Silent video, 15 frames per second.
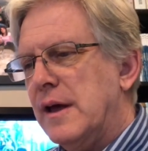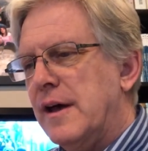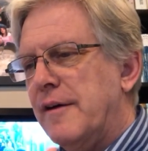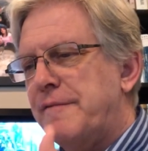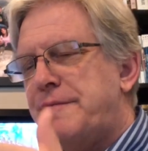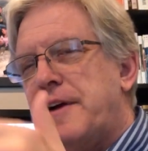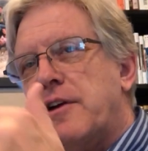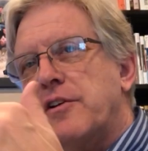
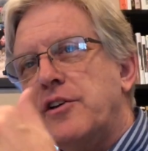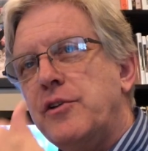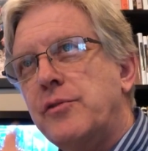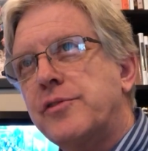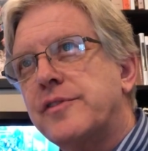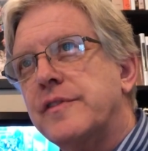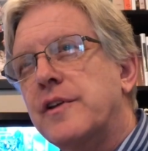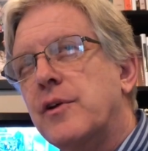Fair
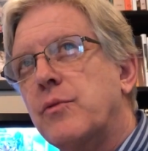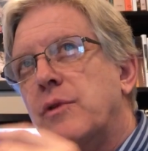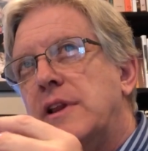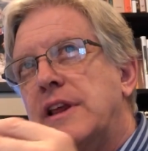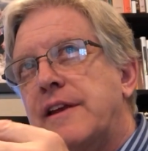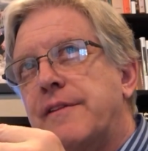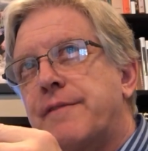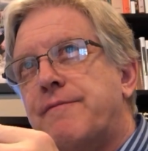use, there are
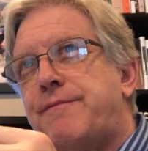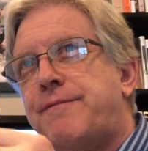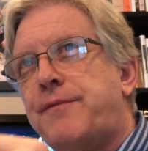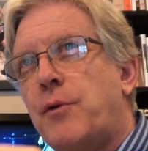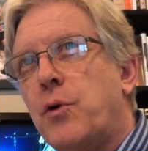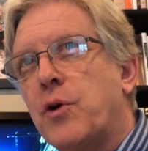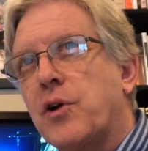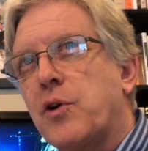really
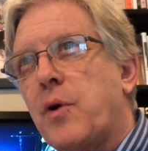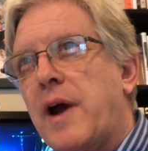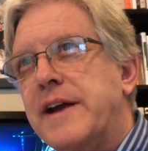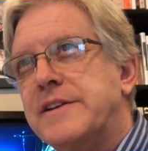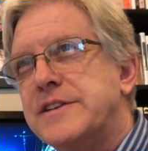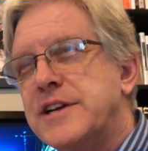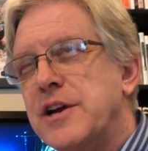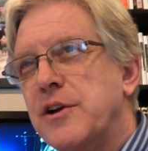4
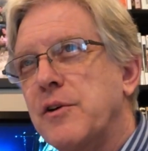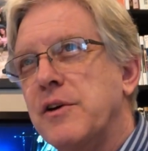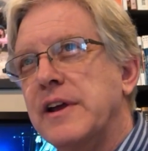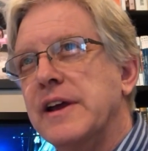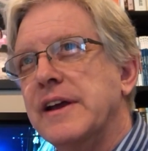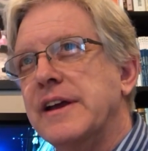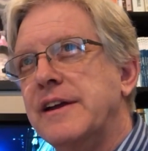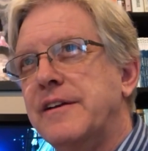
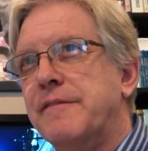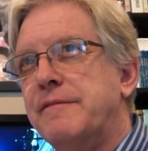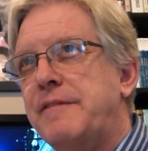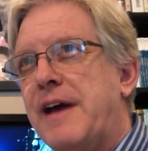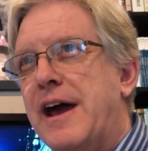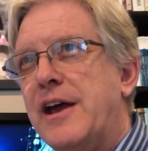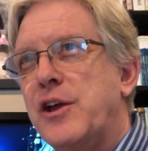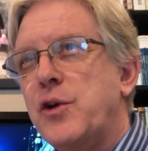criteria in
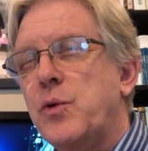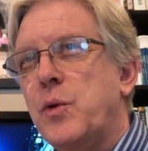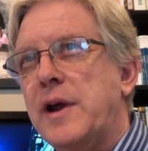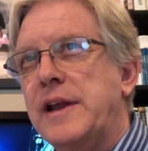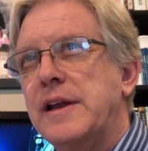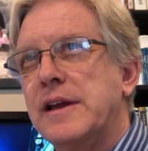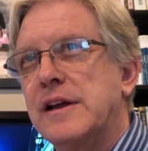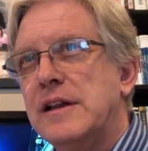
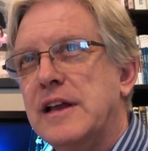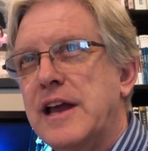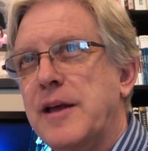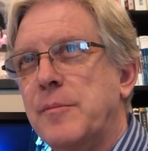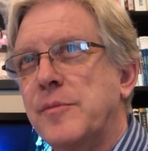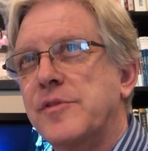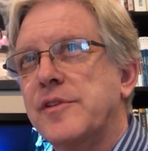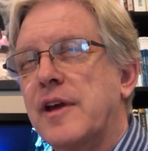evaluating
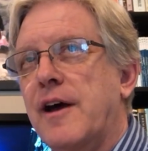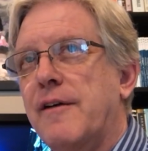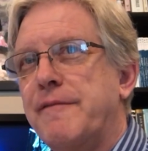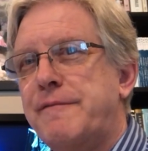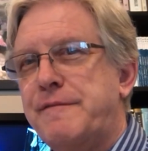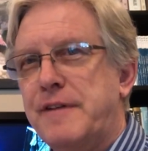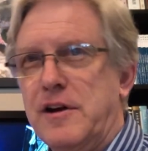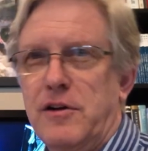claims of
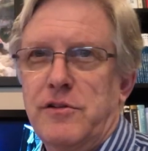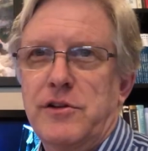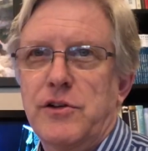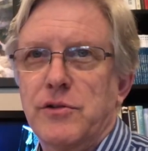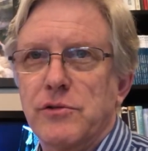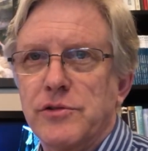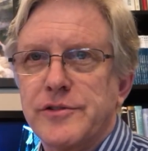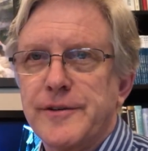fair
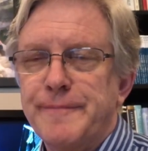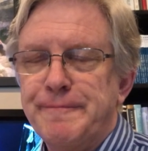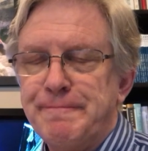use.